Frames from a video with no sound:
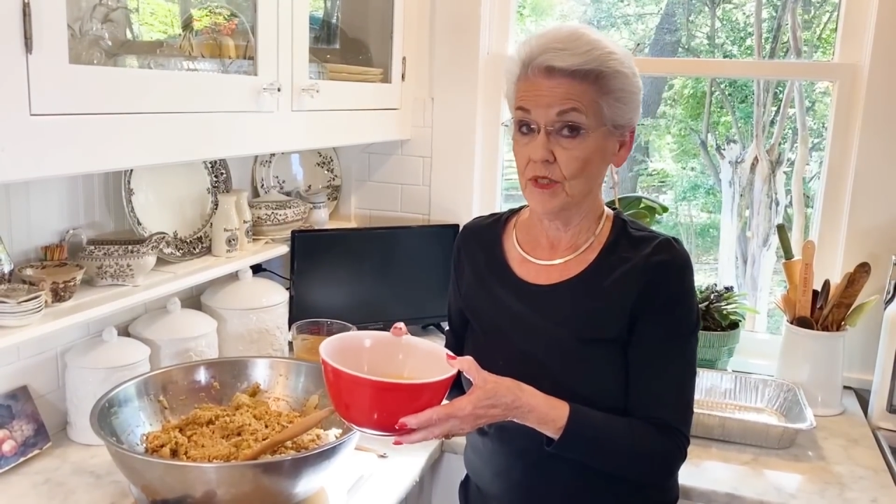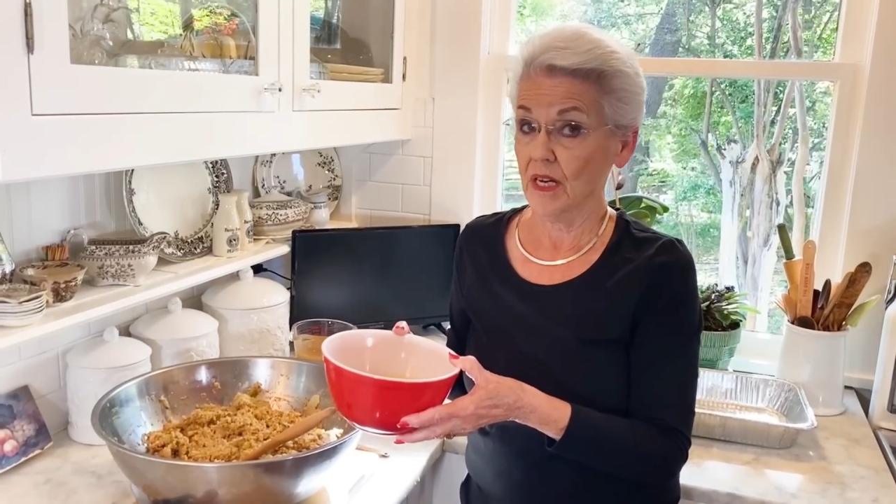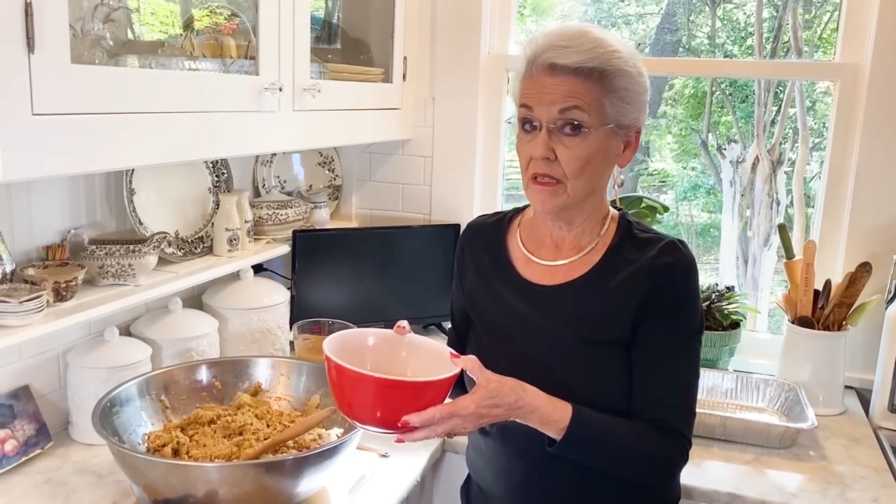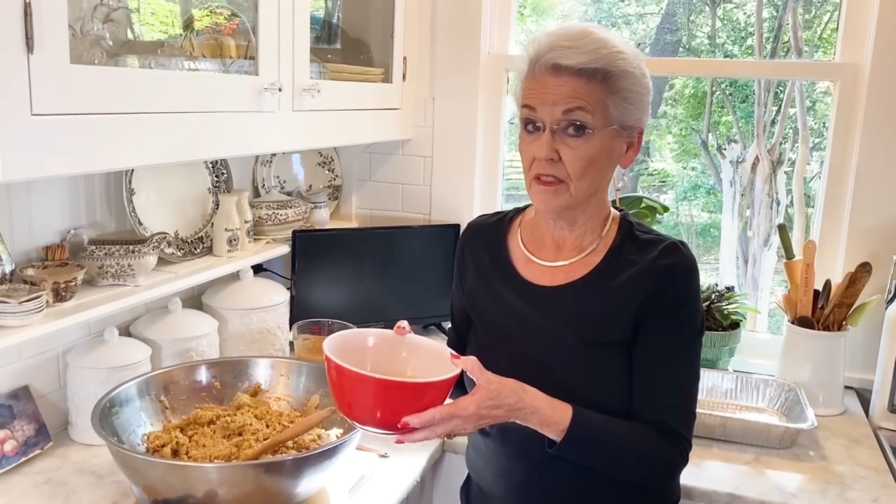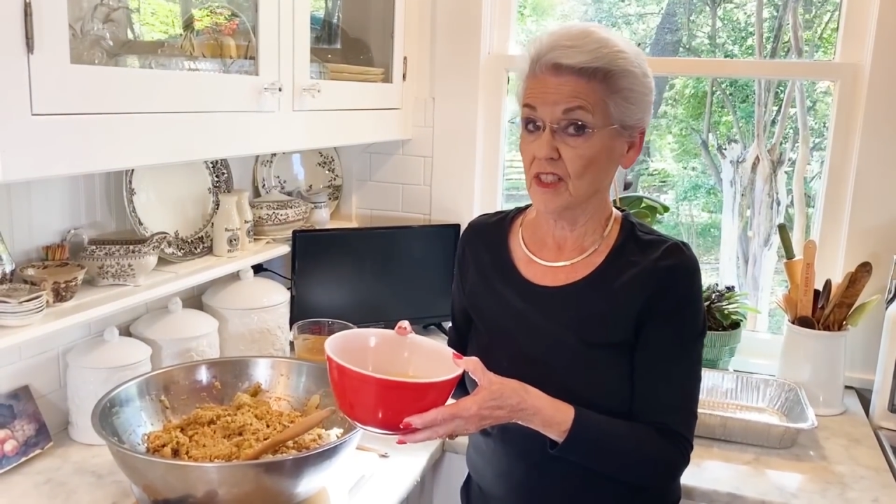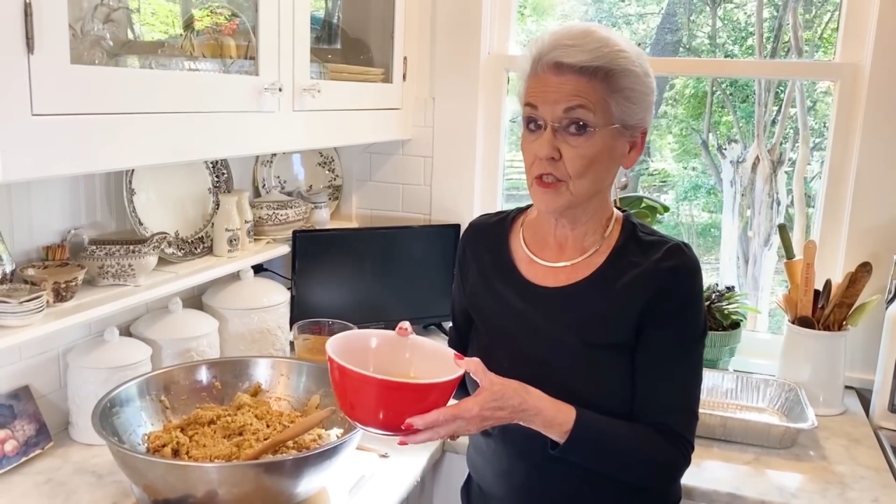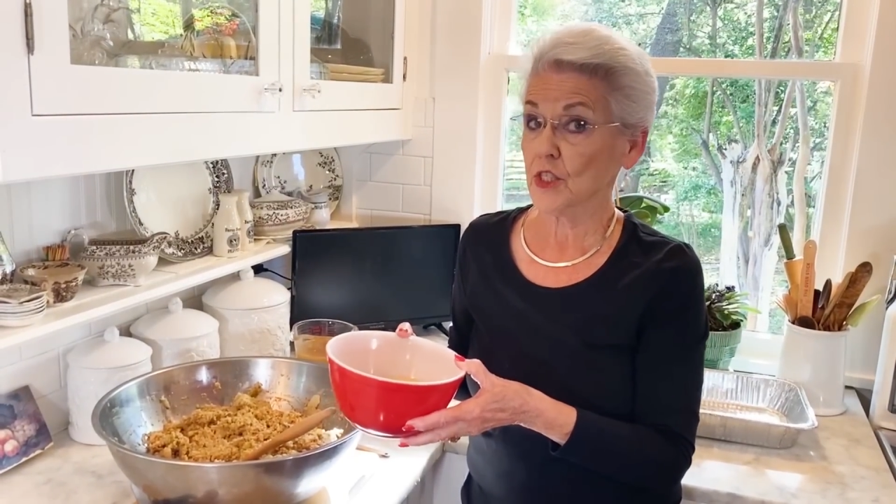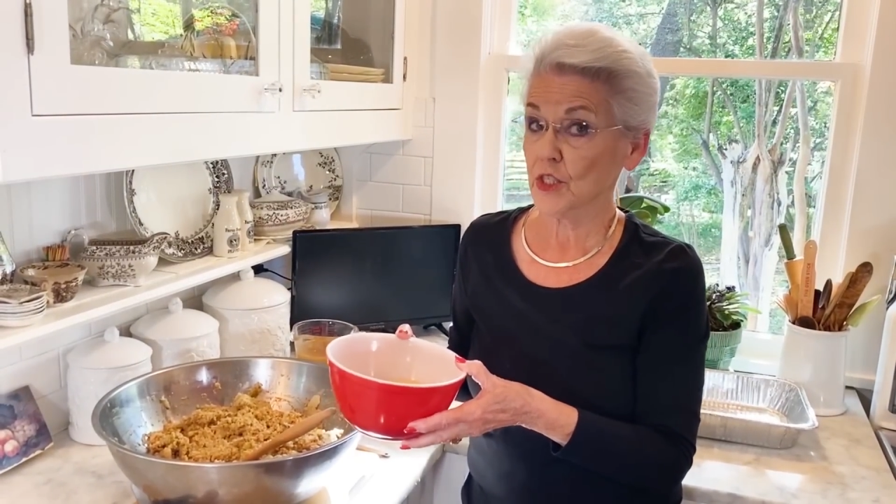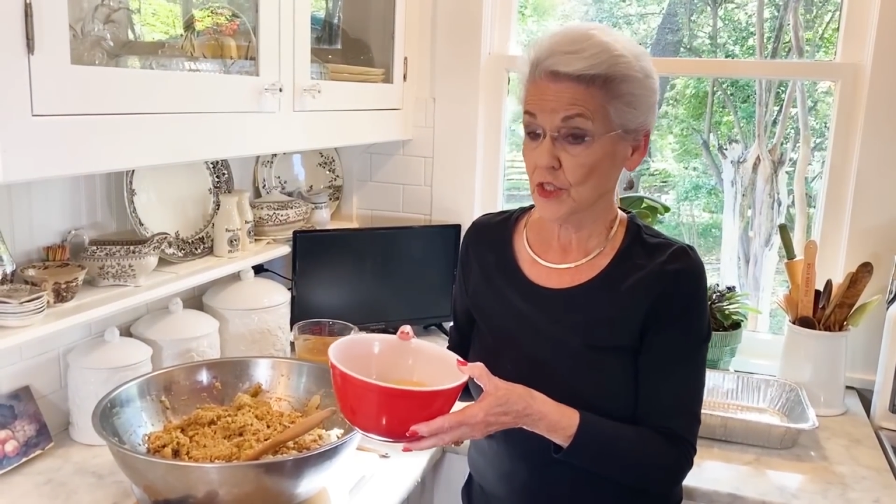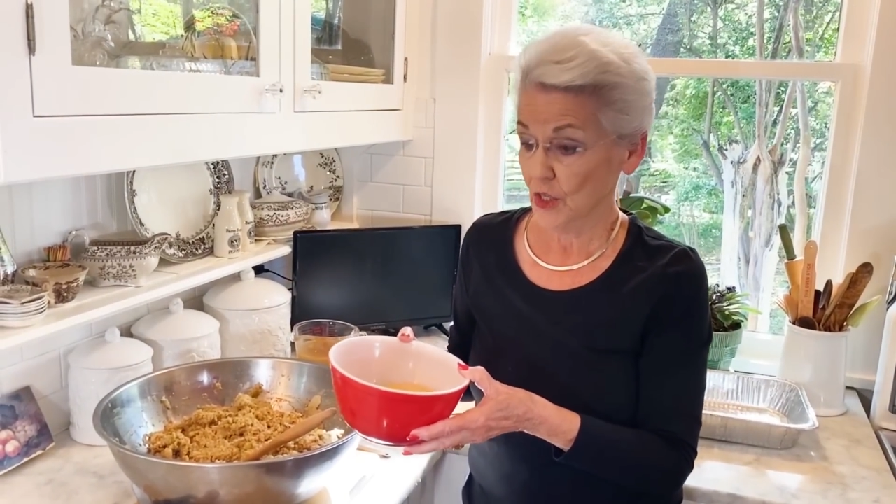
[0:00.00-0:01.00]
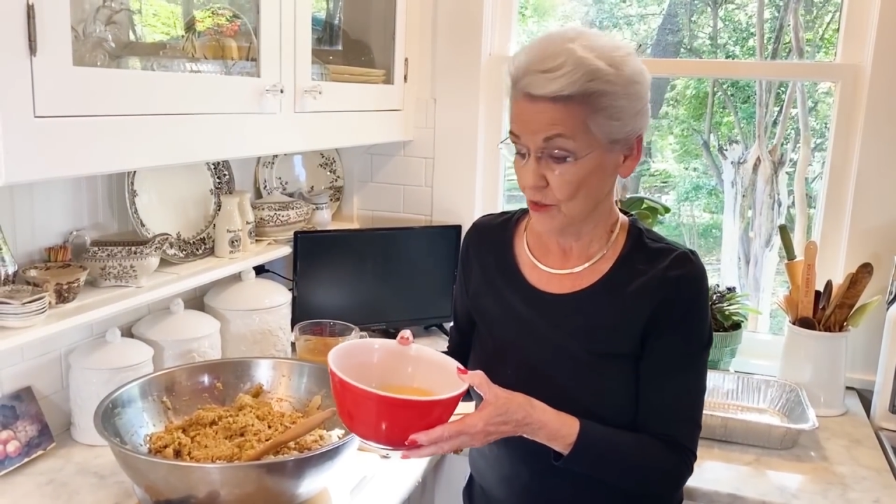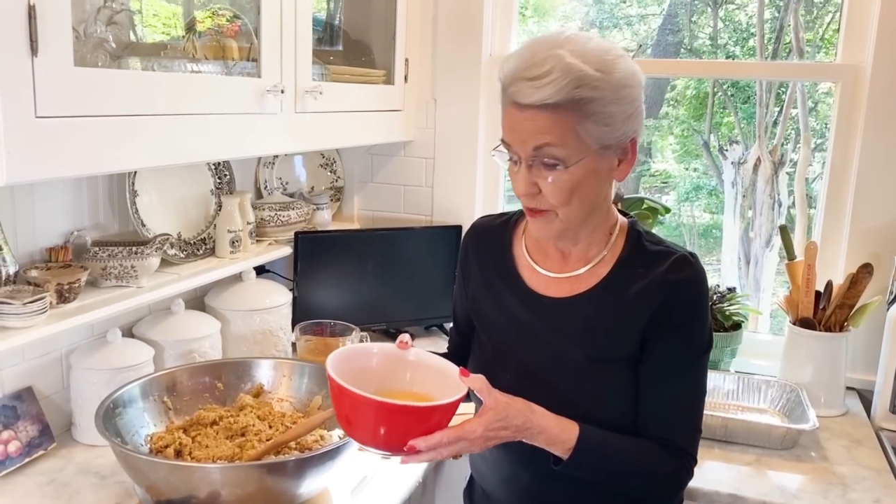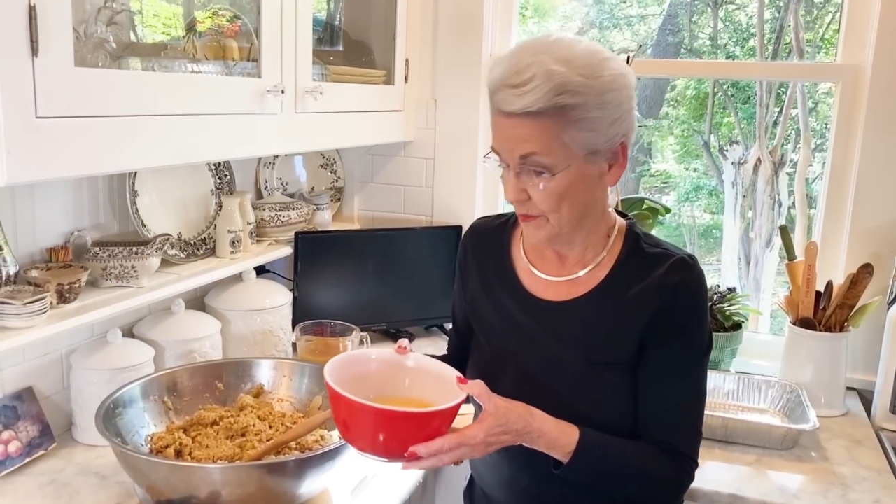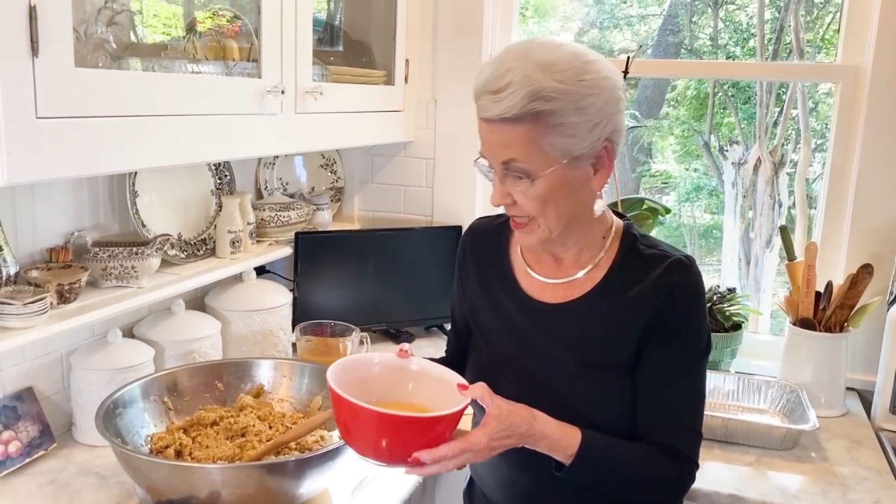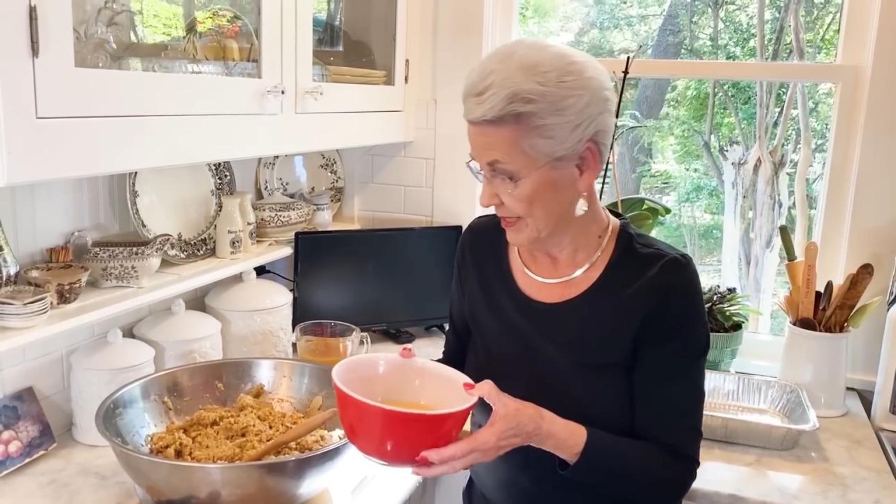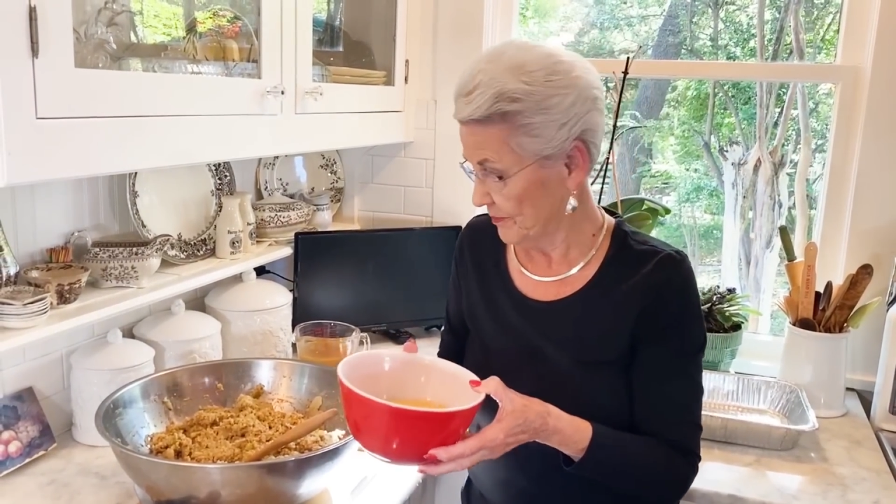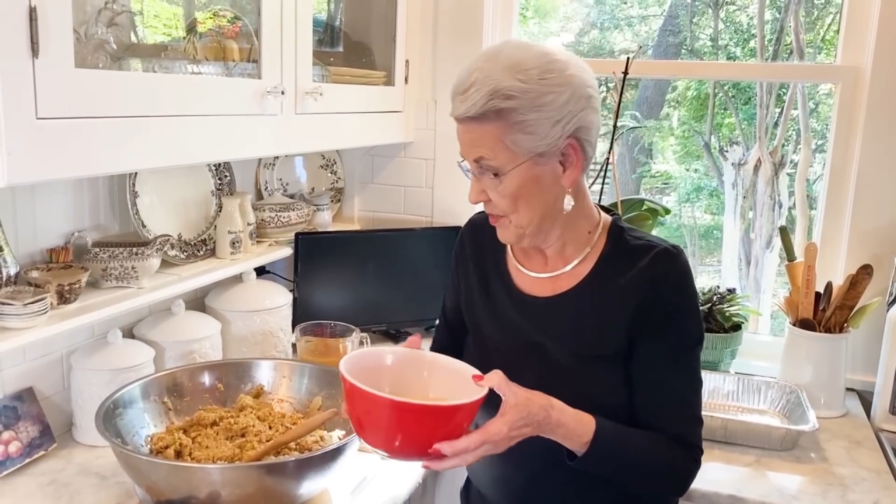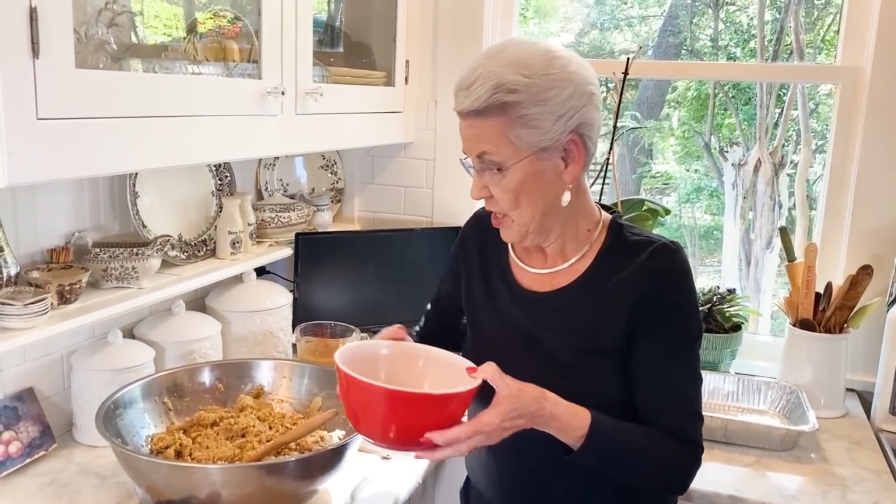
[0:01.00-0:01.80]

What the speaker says: We're not going to stir them in.